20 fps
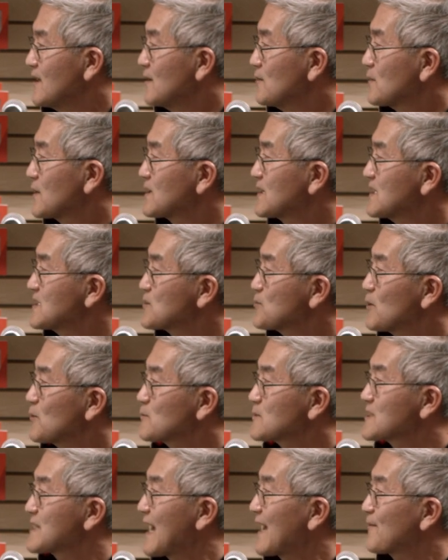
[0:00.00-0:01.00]
but this one
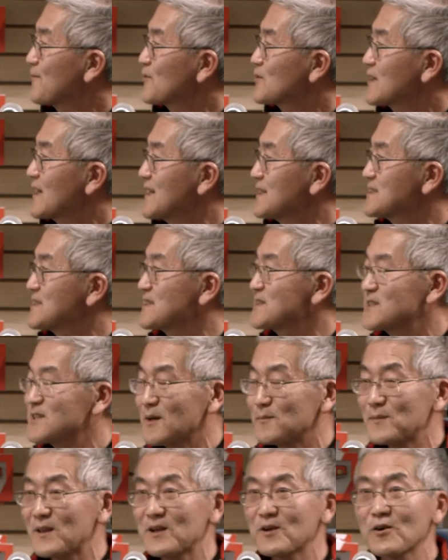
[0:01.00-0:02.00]
was advertising
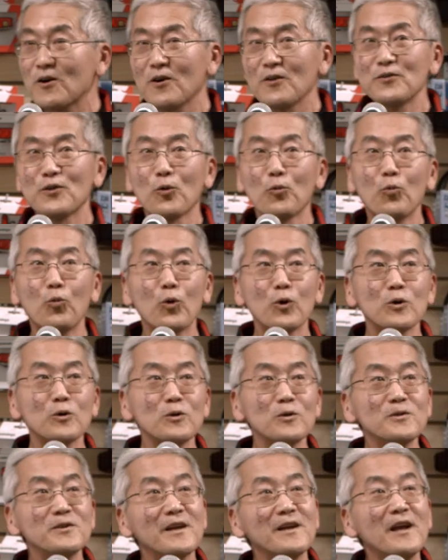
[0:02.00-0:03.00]
something called the
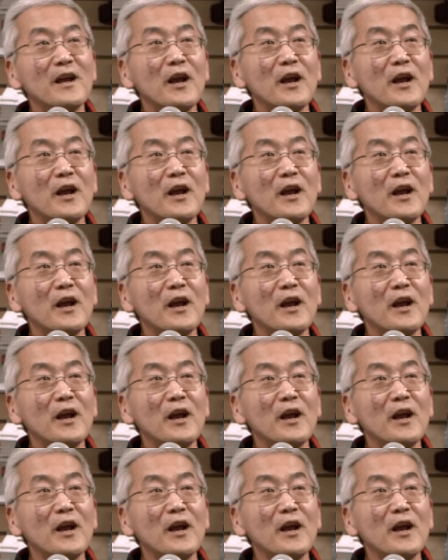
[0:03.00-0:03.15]
World